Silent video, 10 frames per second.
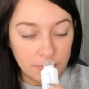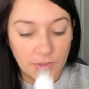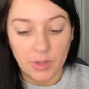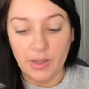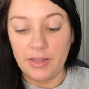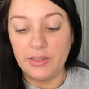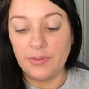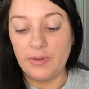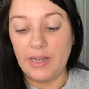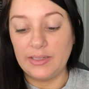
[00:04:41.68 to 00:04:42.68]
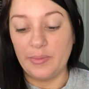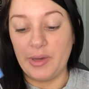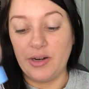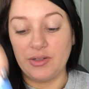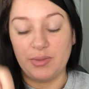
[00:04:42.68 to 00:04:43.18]
Okay, this one has a
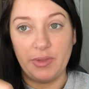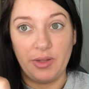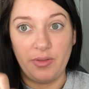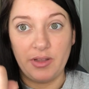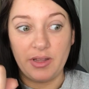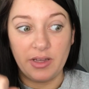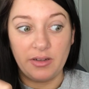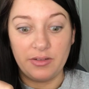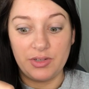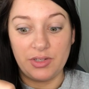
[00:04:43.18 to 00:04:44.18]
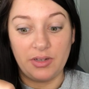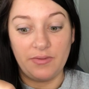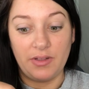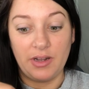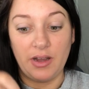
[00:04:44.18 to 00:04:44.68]
better smell than that other stuff
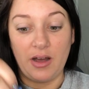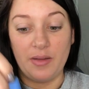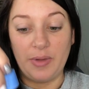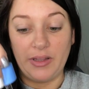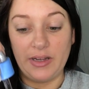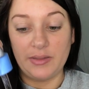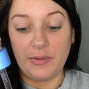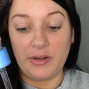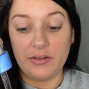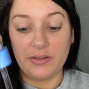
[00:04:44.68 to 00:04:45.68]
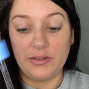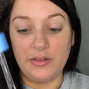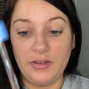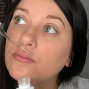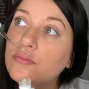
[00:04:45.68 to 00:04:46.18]
that I got in my last box.
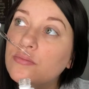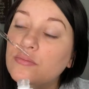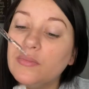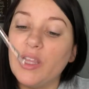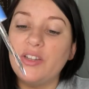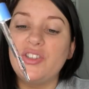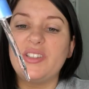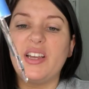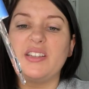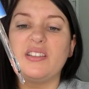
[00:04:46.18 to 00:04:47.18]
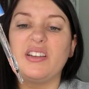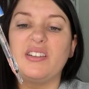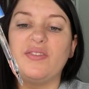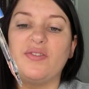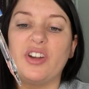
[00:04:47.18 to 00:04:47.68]
It just has like
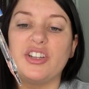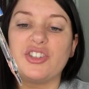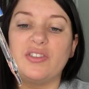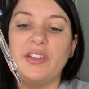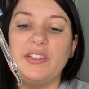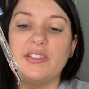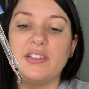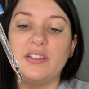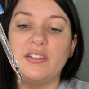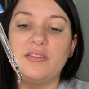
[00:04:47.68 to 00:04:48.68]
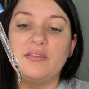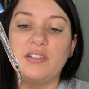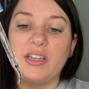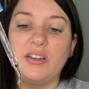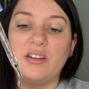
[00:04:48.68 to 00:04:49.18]
a fresh, clean scent,
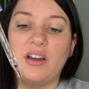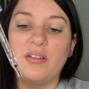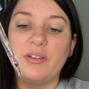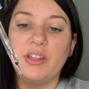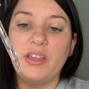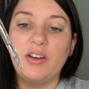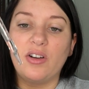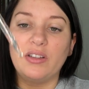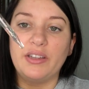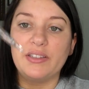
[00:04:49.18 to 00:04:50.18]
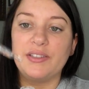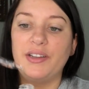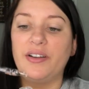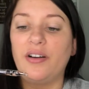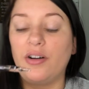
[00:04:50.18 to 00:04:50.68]
like not really hardly a scent
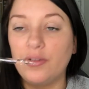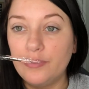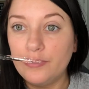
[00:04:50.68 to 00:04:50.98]
at all.